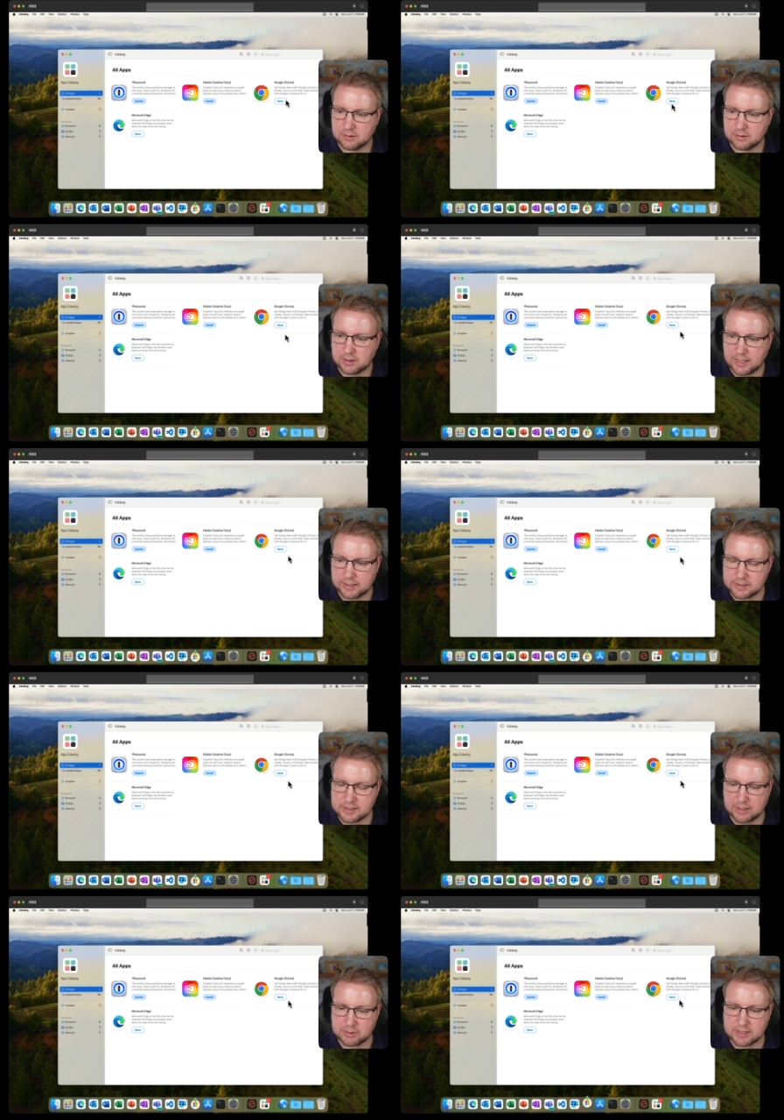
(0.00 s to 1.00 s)
and it's now
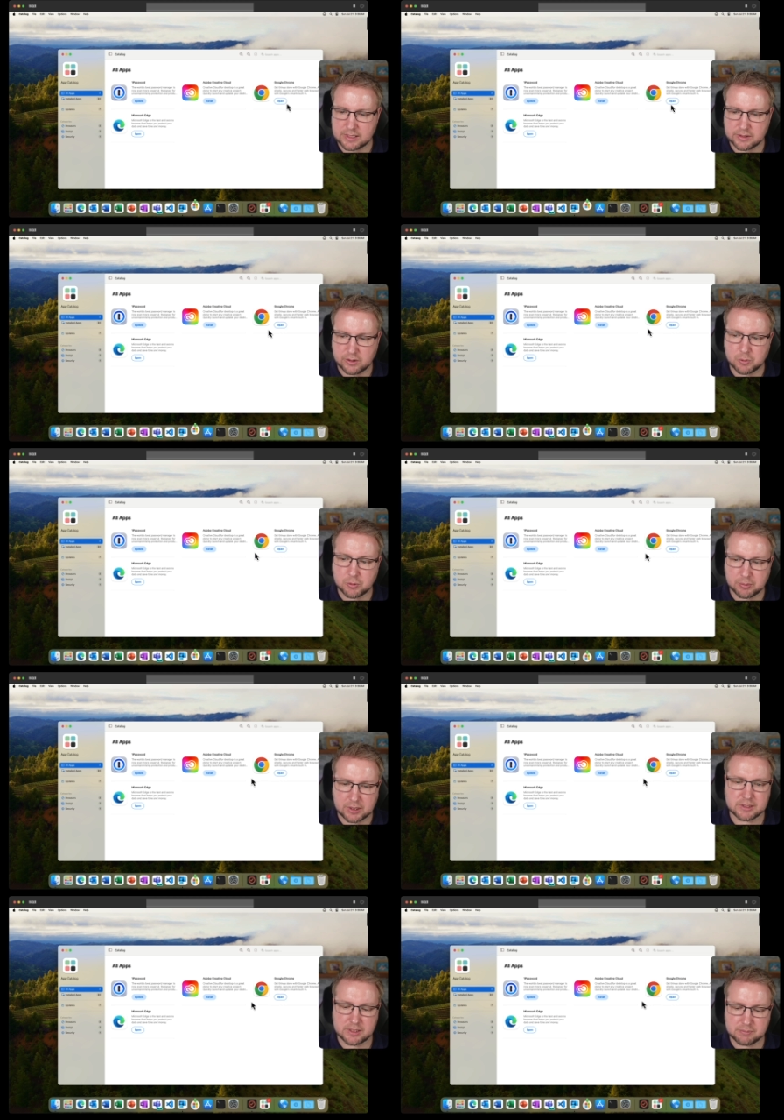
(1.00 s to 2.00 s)
set to open because
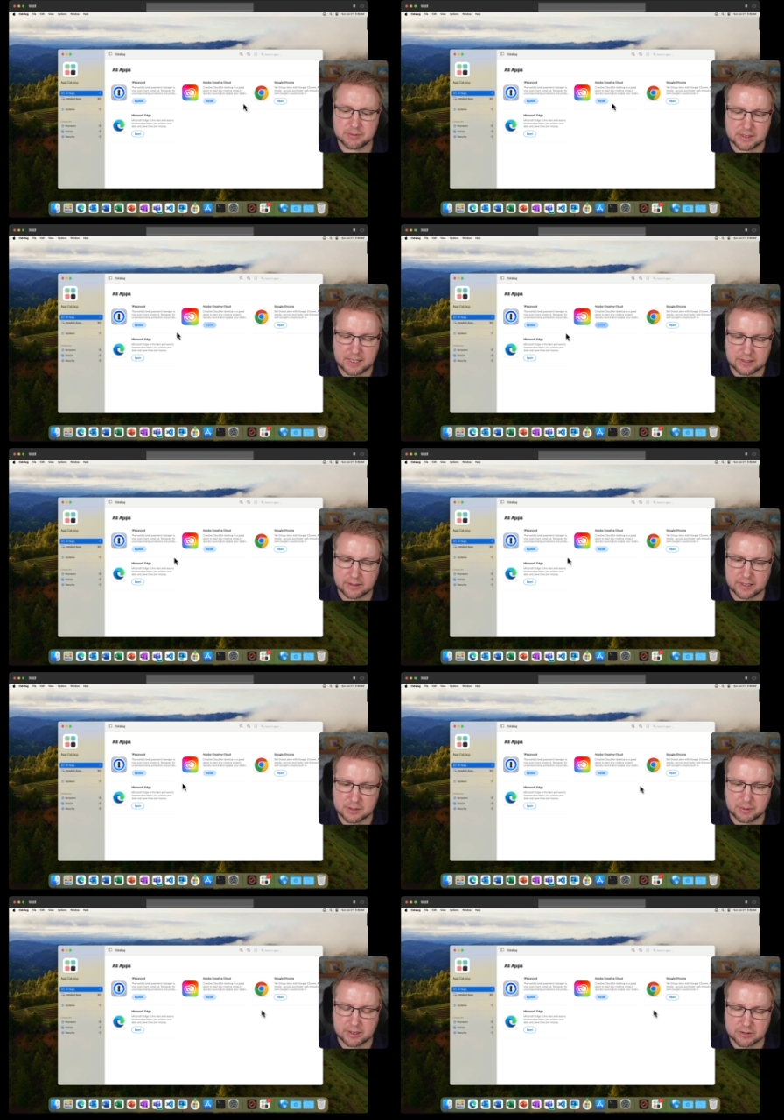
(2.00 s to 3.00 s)
it's detected that it's
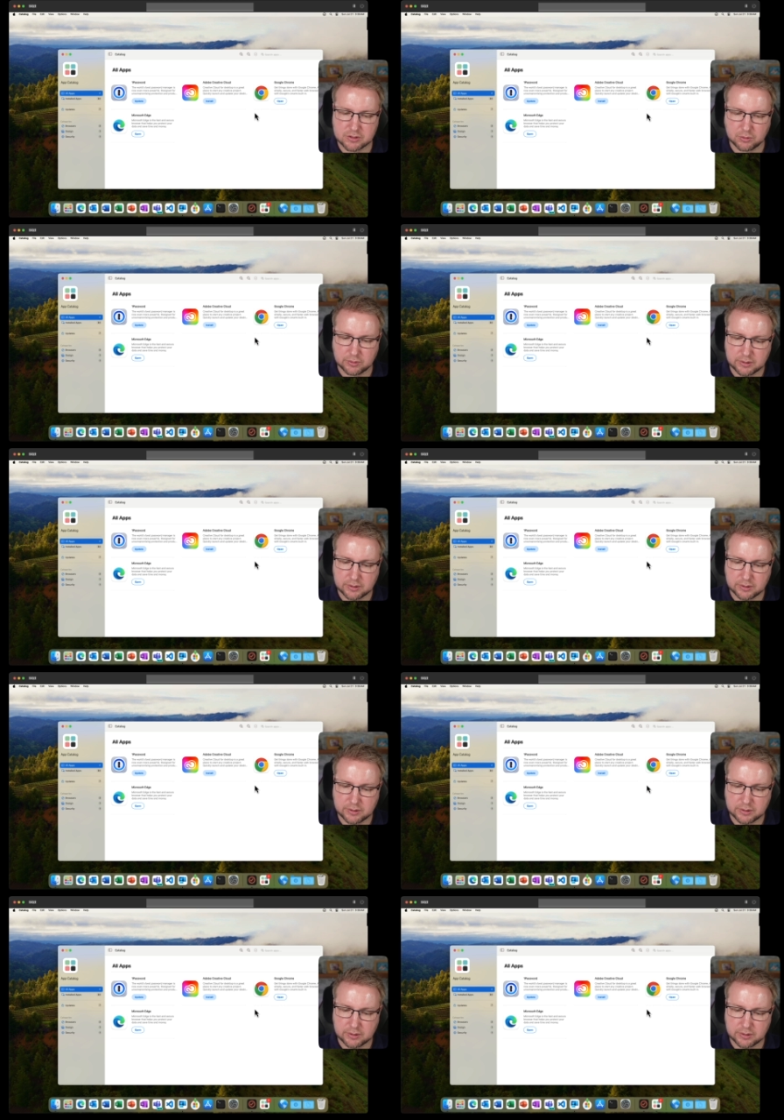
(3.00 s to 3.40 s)
been installed.